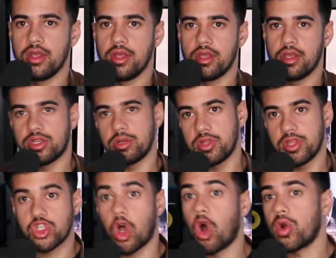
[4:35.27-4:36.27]
someone
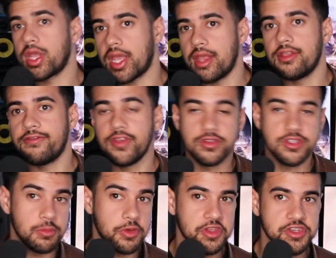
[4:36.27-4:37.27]
that's already in the field,
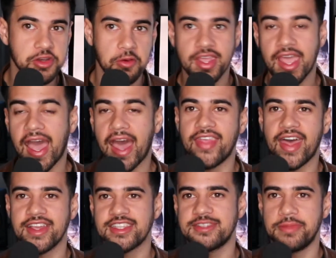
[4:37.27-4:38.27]
someone that's already had that
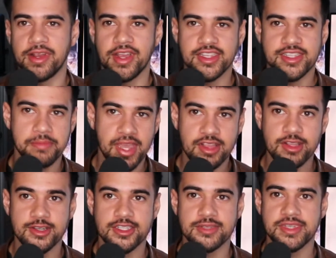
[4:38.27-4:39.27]
experience and made
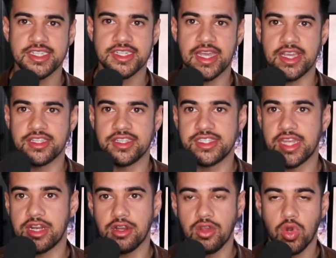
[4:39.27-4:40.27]
those mistakes.
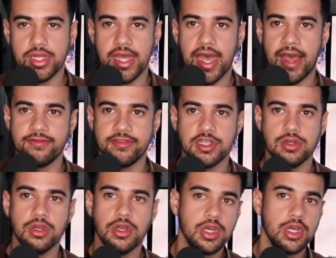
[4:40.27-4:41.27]
Instead, you're going to have to
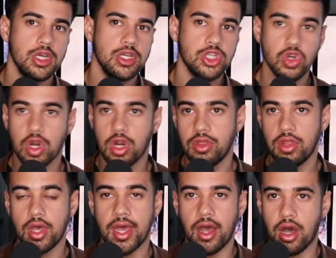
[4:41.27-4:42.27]
to learn
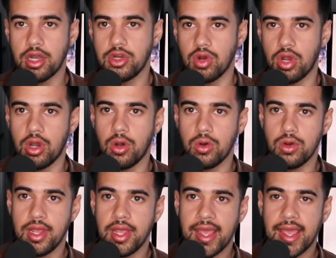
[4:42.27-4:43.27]
that on your
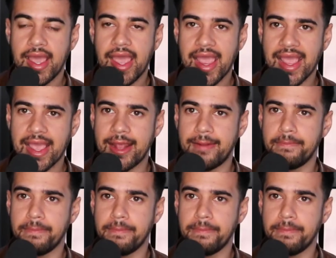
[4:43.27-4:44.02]
own. And